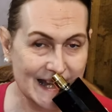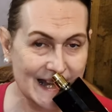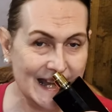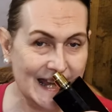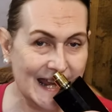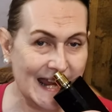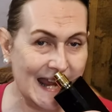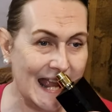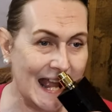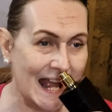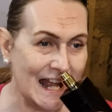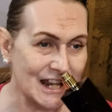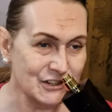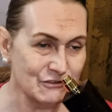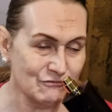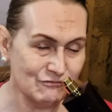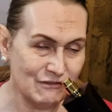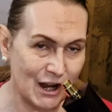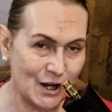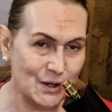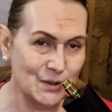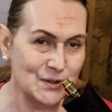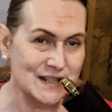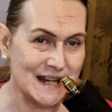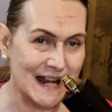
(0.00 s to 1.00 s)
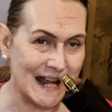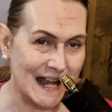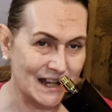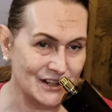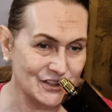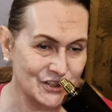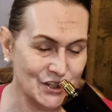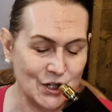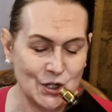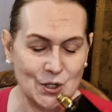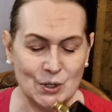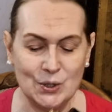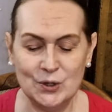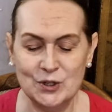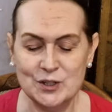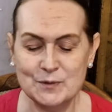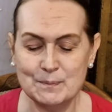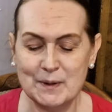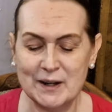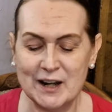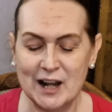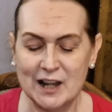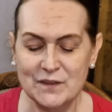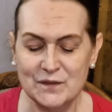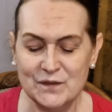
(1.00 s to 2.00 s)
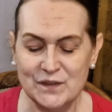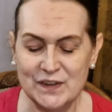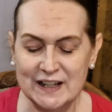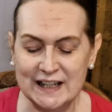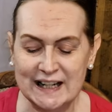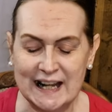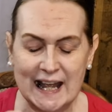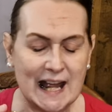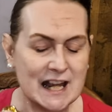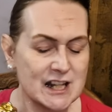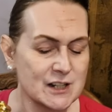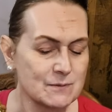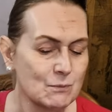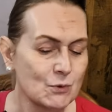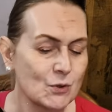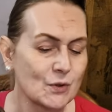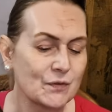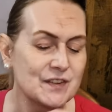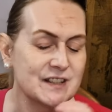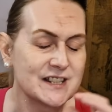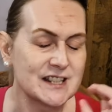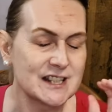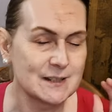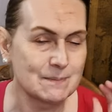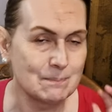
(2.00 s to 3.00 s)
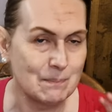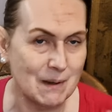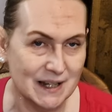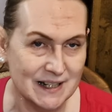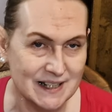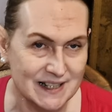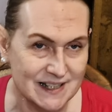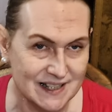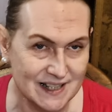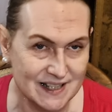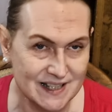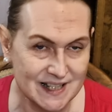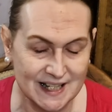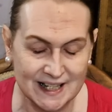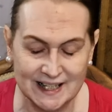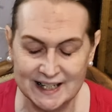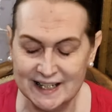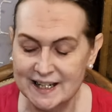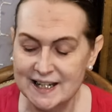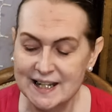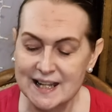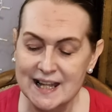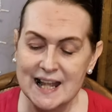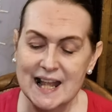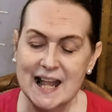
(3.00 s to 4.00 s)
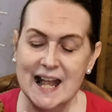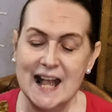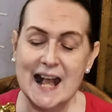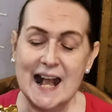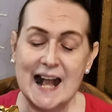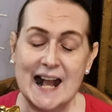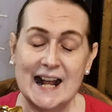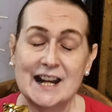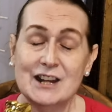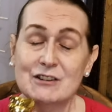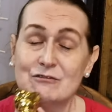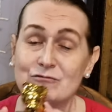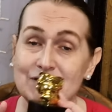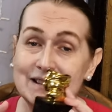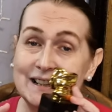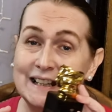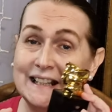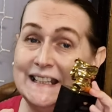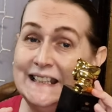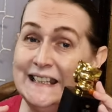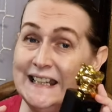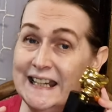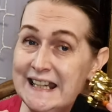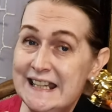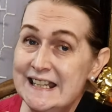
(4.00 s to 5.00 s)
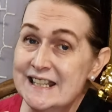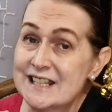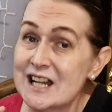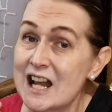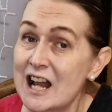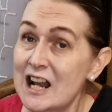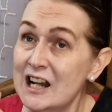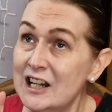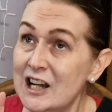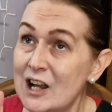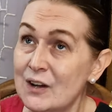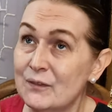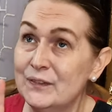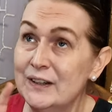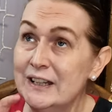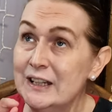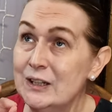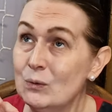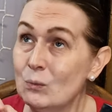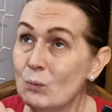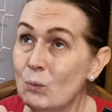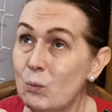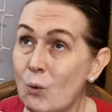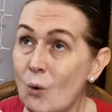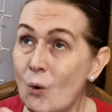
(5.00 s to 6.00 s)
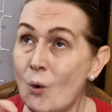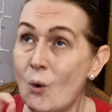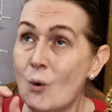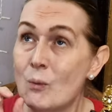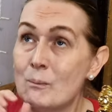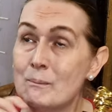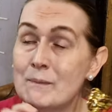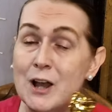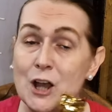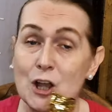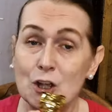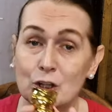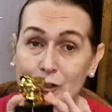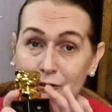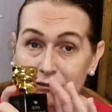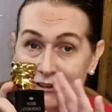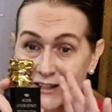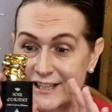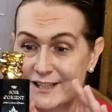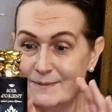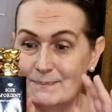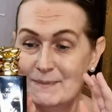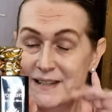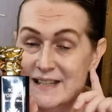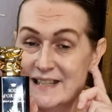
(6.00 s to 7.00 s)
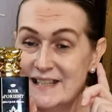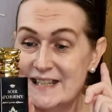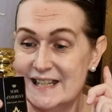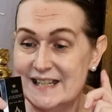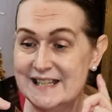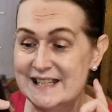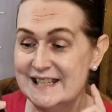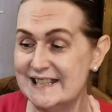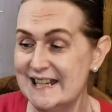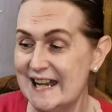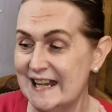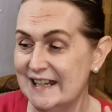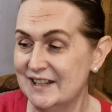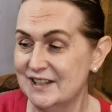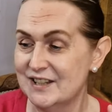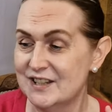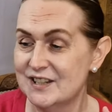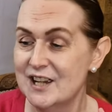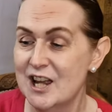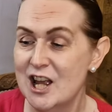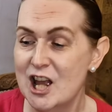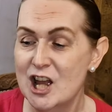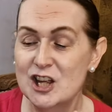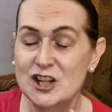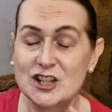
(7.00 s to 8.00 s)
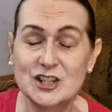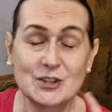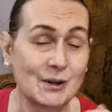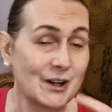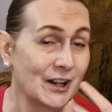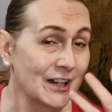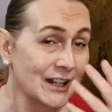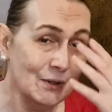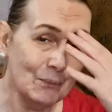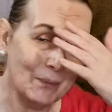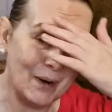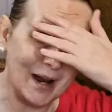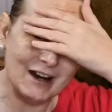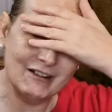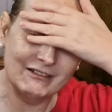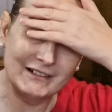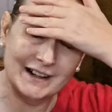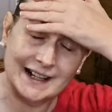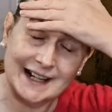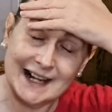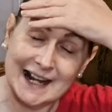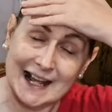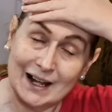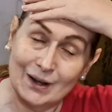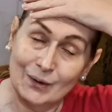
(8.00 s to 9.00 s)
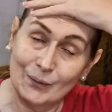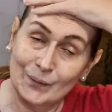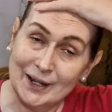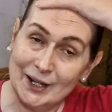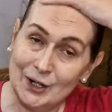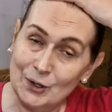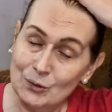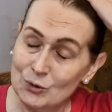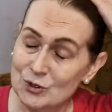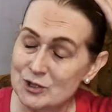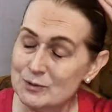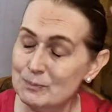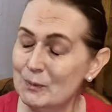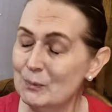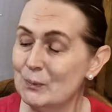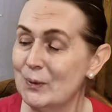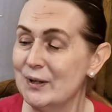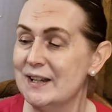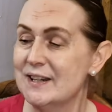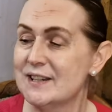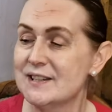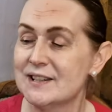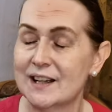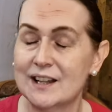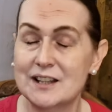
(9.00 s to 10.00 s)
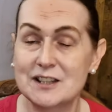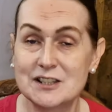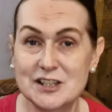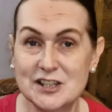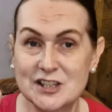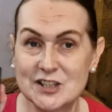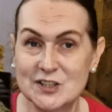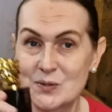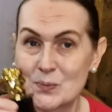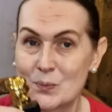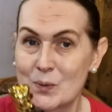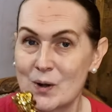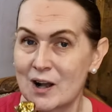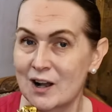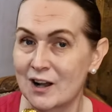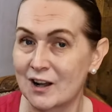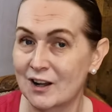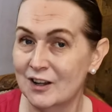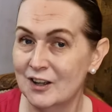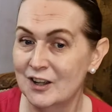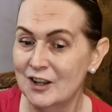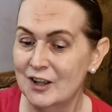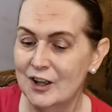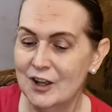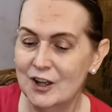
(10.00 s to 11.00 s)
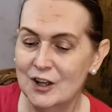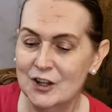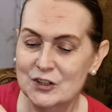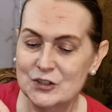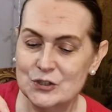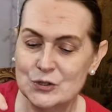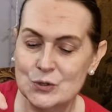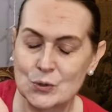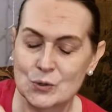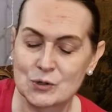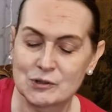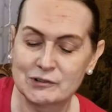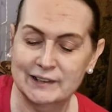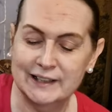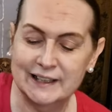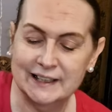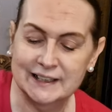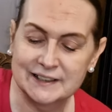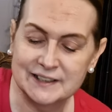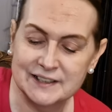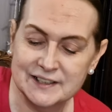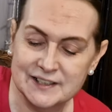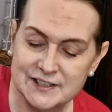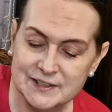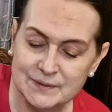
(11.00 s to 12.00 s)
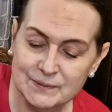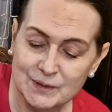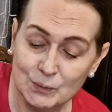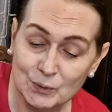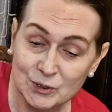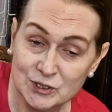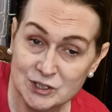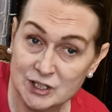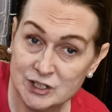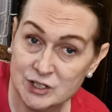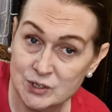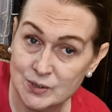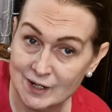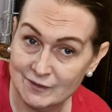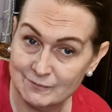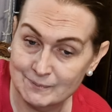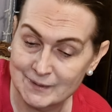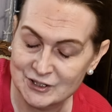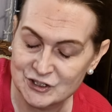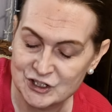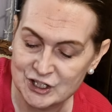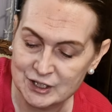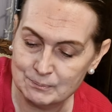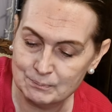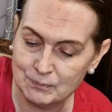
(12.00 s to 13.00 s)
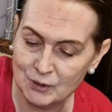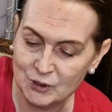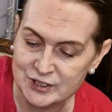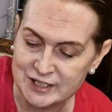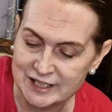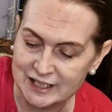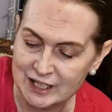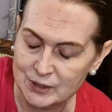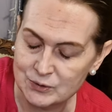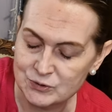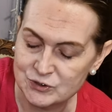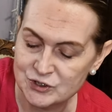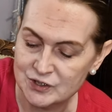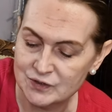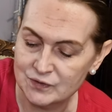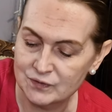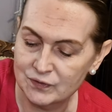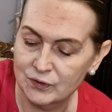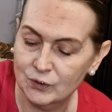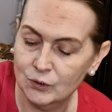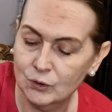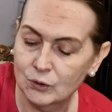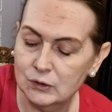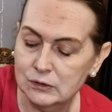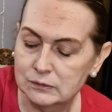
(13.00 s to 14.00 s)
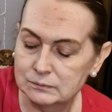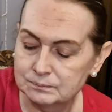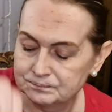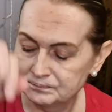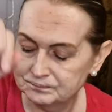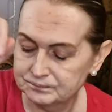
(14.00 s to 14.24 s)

It has rose, it has oud, but I feel it has more of the spices in. And it really is a lovely, warm Christmas scent. So I'll only wear it now in autumn and winter. Soir d'Orient, which I do have matching body lotion for.